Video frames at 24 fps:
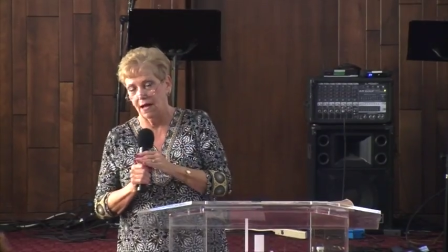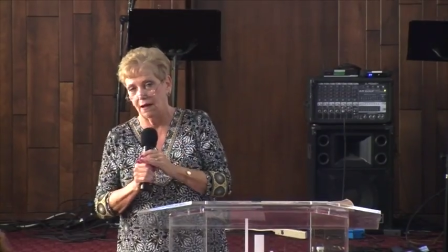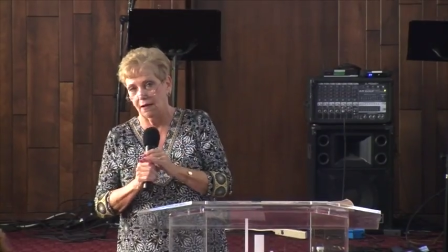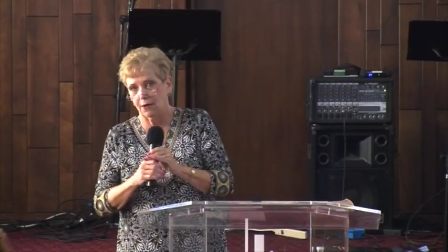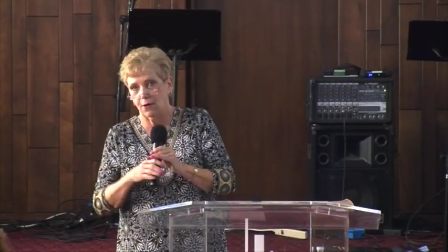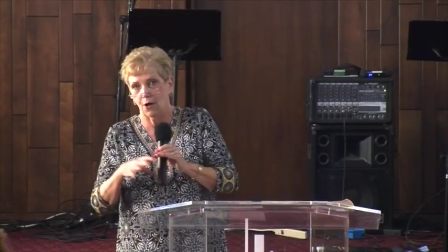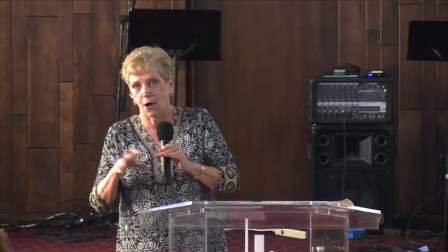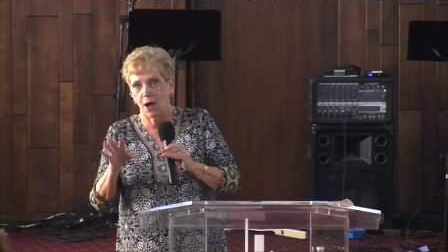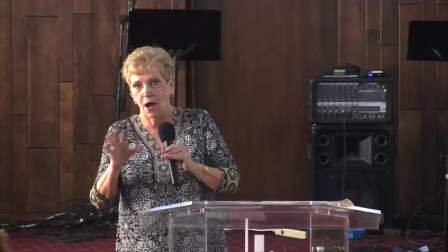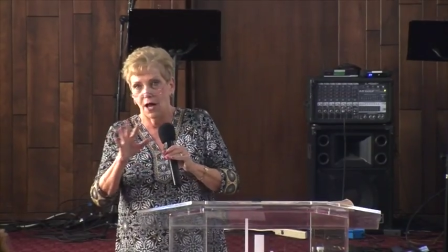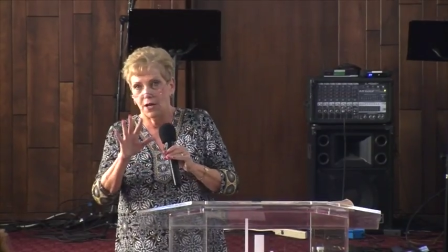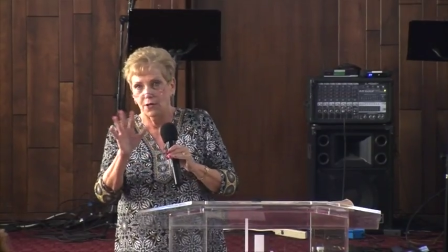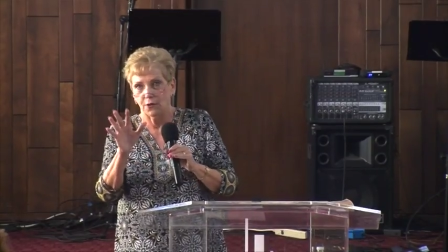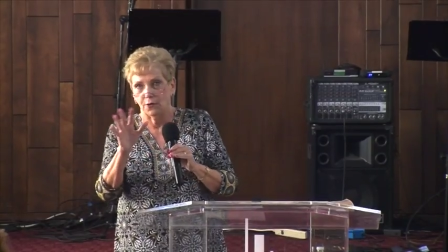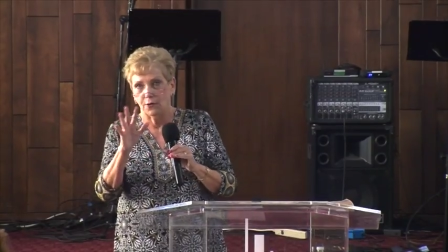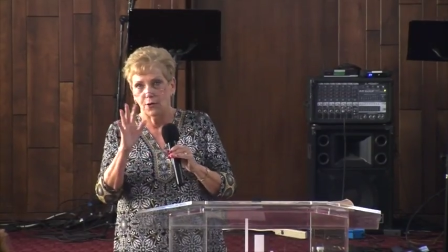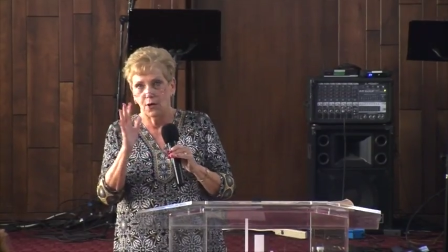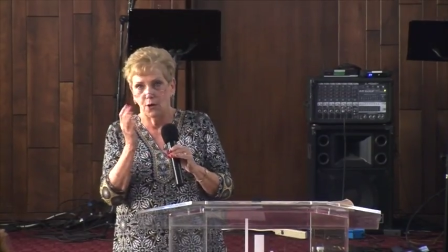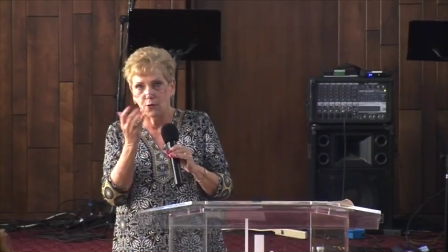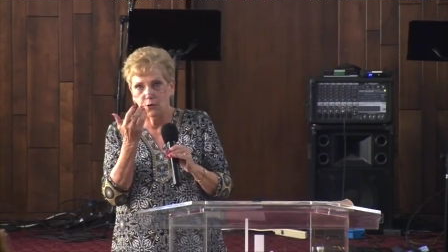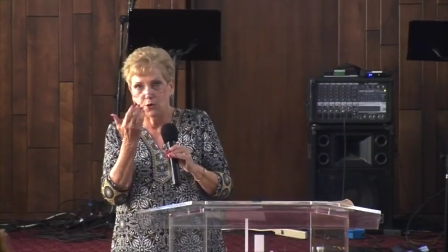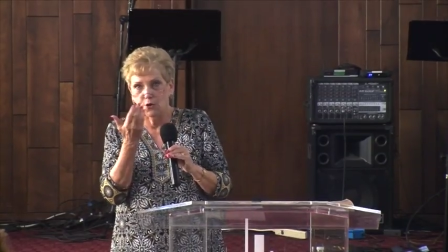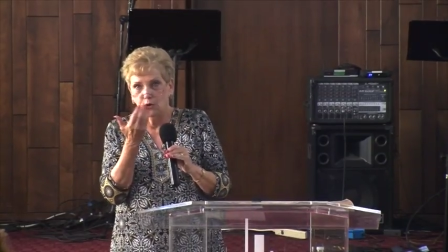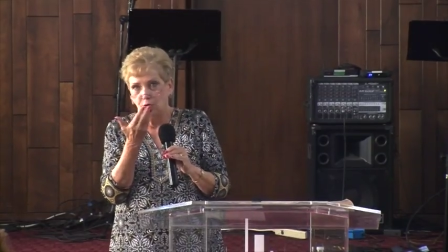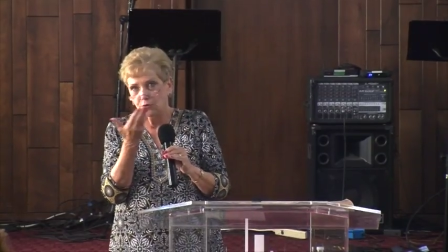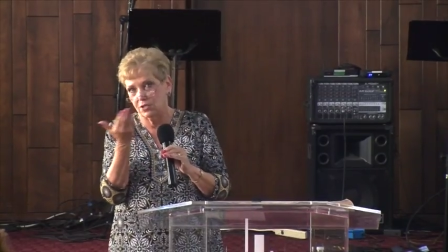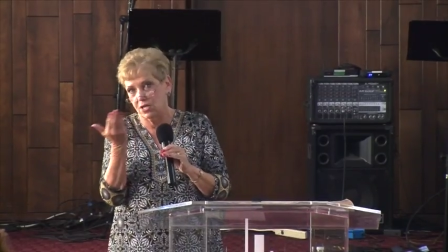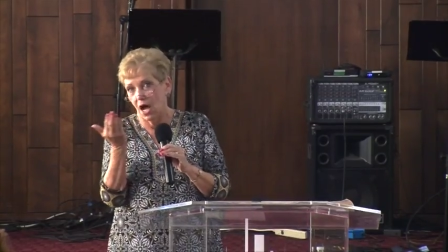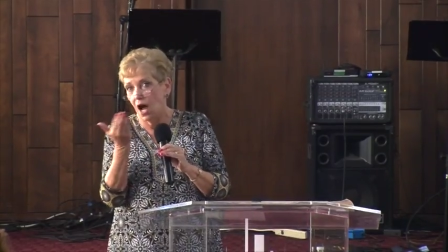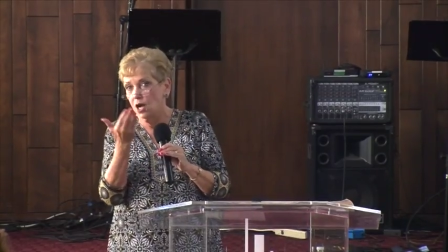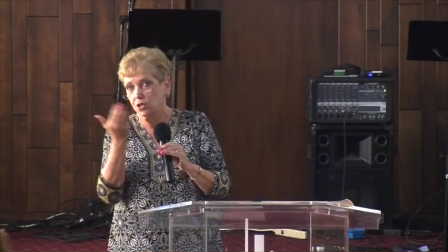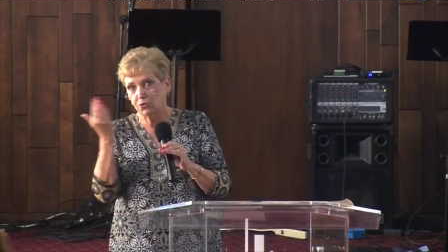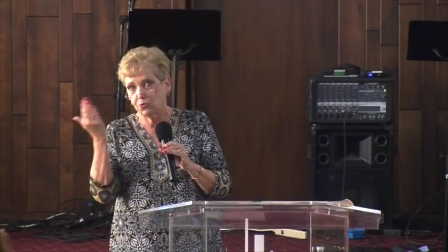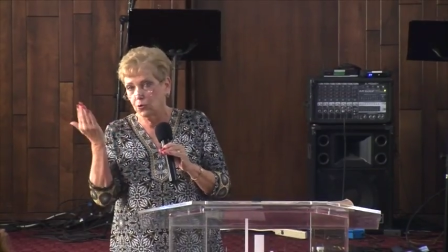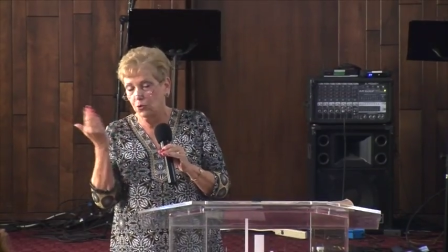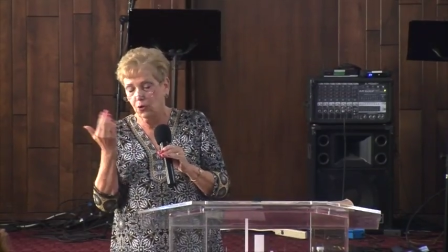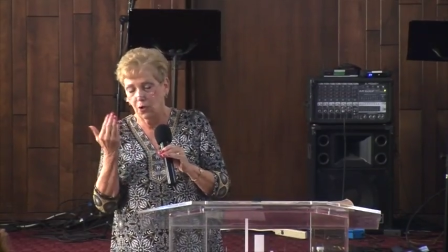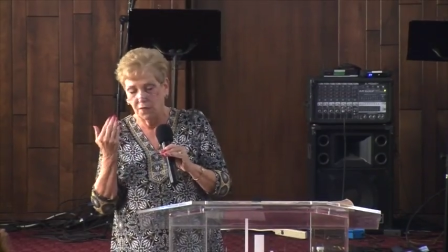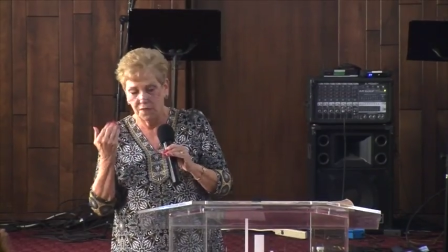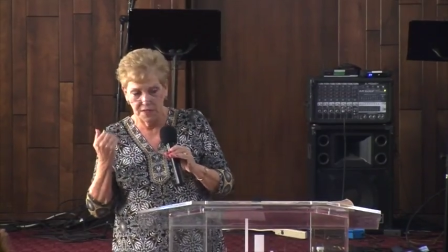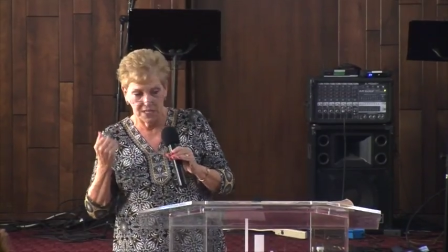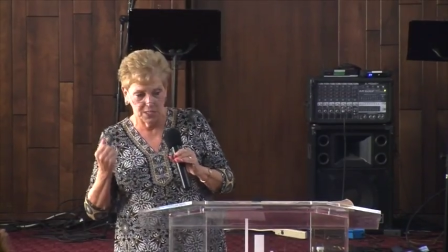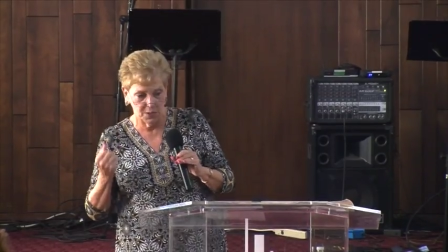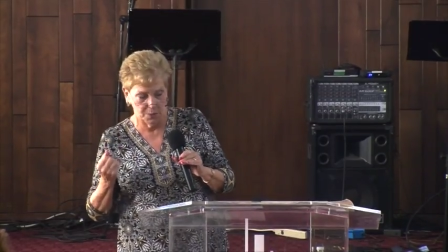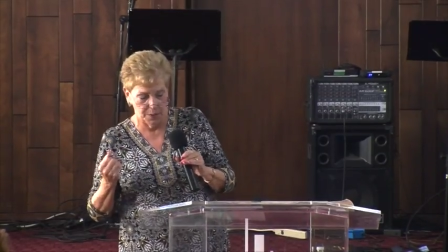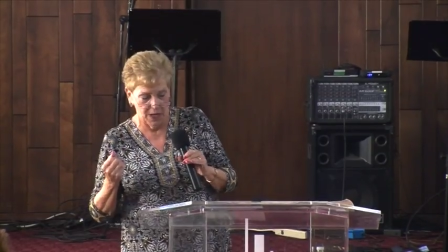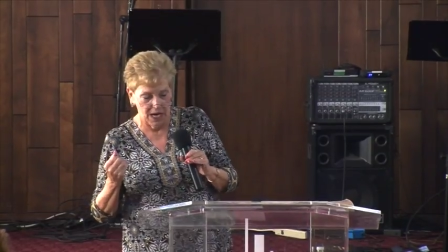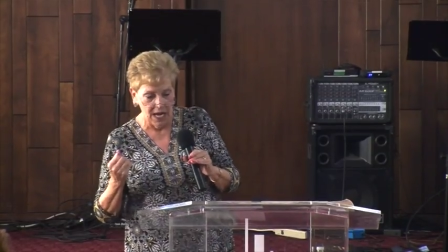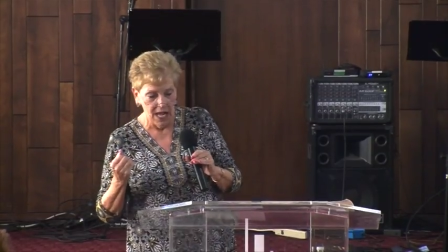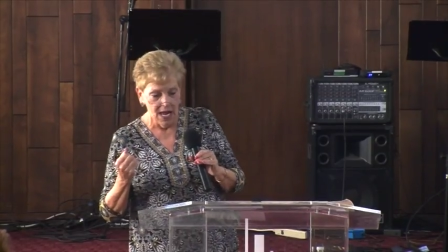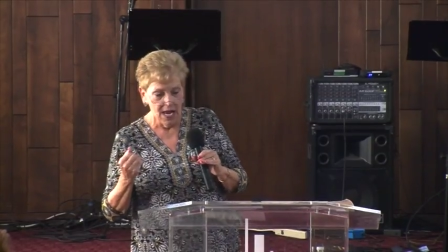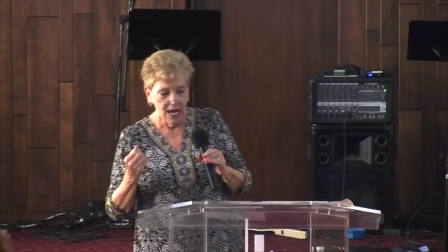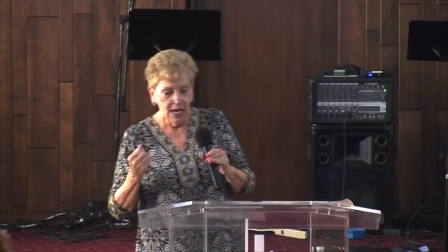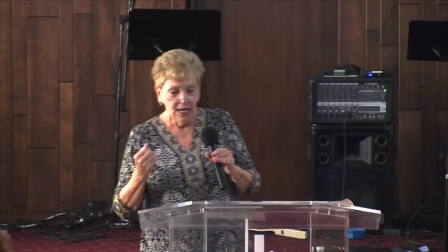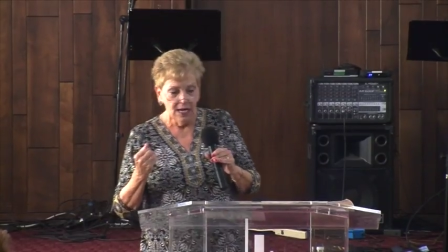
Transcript: Now I don't I don't know your doctrine on this, but